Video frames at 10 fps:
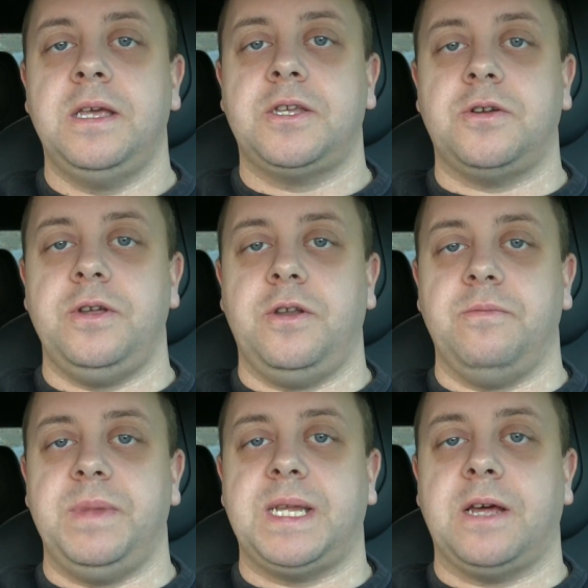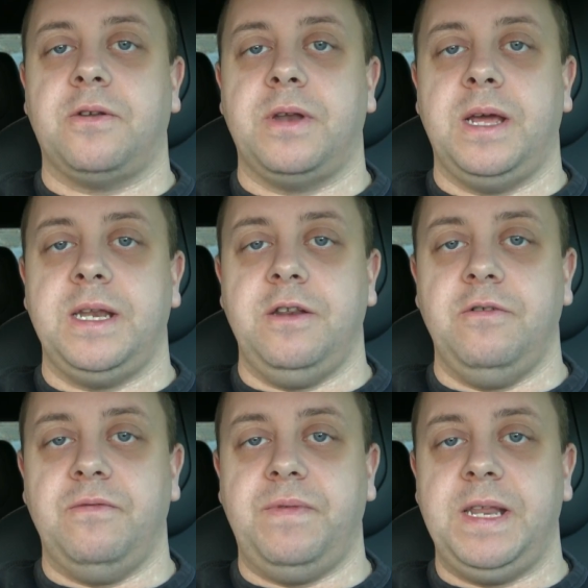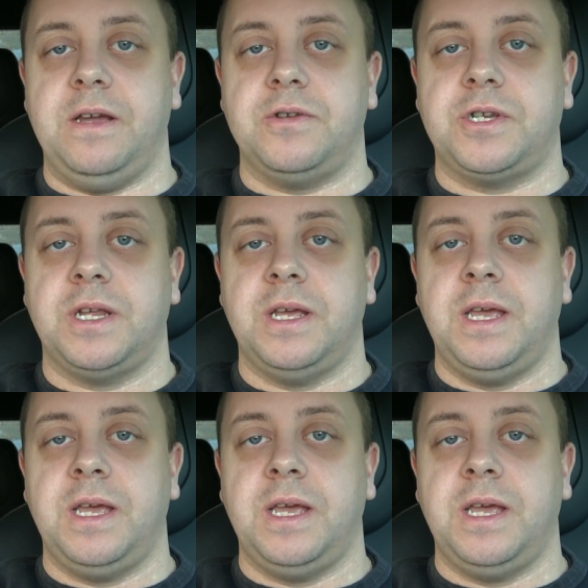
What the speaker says: so you don't miss out on any new videos.